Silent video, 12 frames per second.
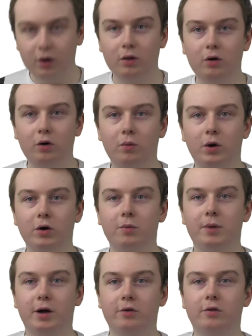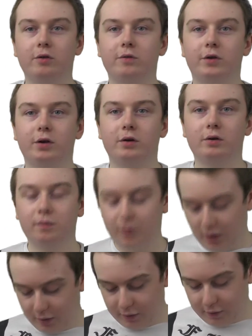Hello and welcome back to another video.
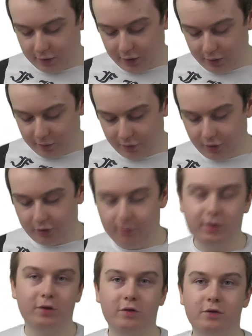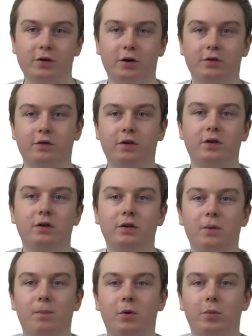Today we're going to be
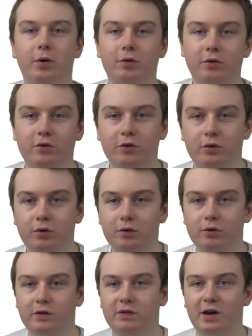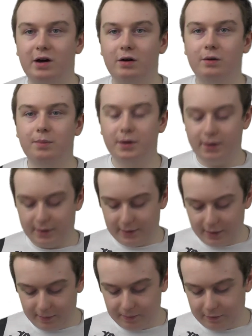discussing mobile disco setup
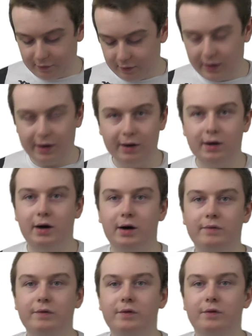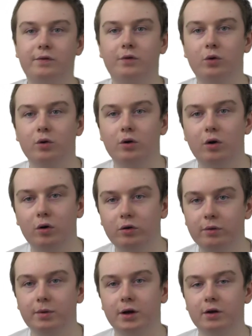tips that I have for all
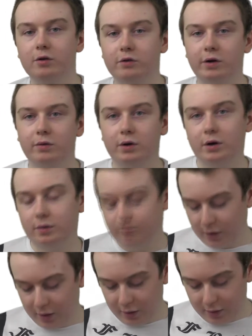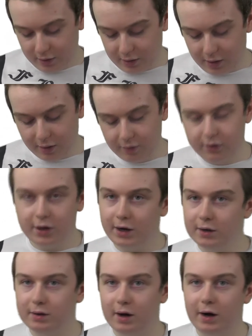you beginners out there. Now, the
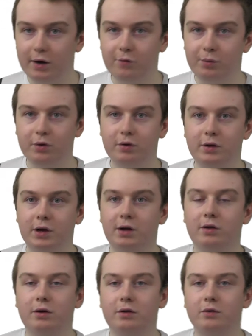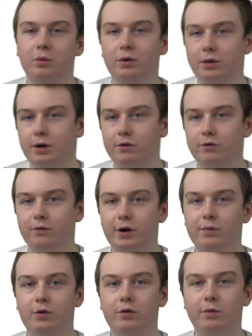guide that I have put together has a
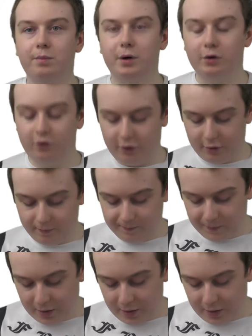1,500 budget,